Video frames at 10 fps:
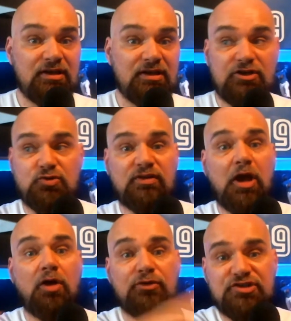So in the
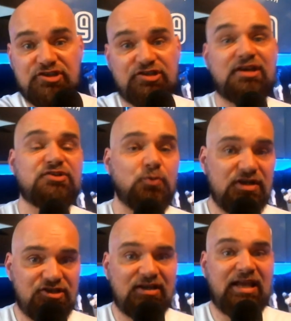other 6
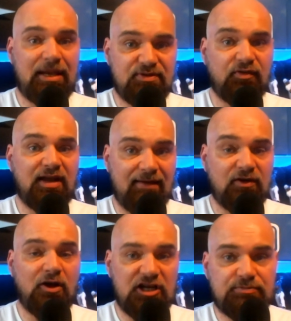recent games for Kevin
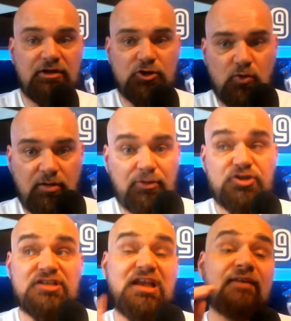Gausman, the Toronto Blue
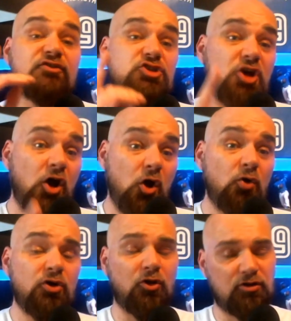Jays have
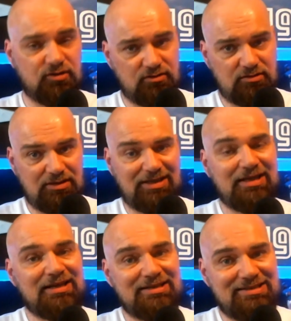totaled
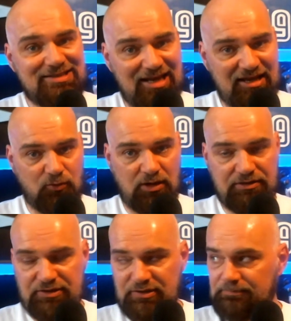10 runs.